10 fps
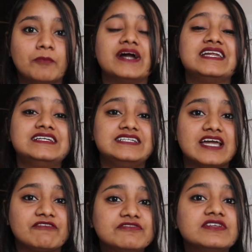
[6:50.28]
but it
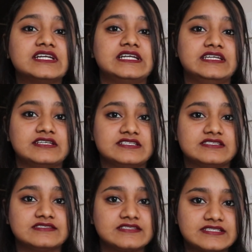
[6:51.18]
definitely
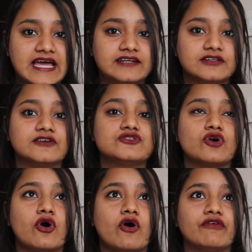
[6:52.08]
increases the standards
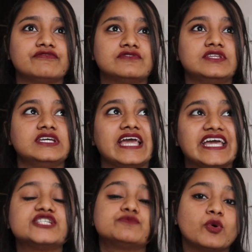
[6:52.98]
of the
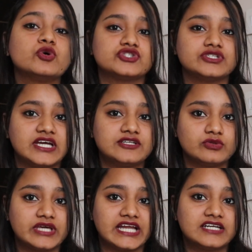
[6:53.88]
exposure that
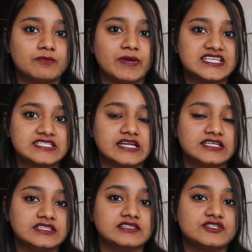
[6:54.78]
you get by
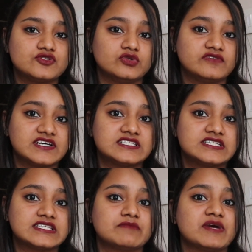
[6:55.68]
studying in these
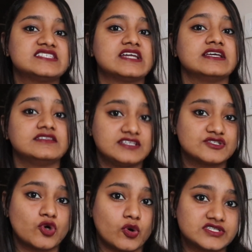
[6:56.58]
universities and by studying
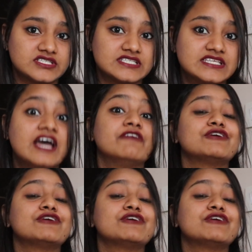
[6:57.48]
these courses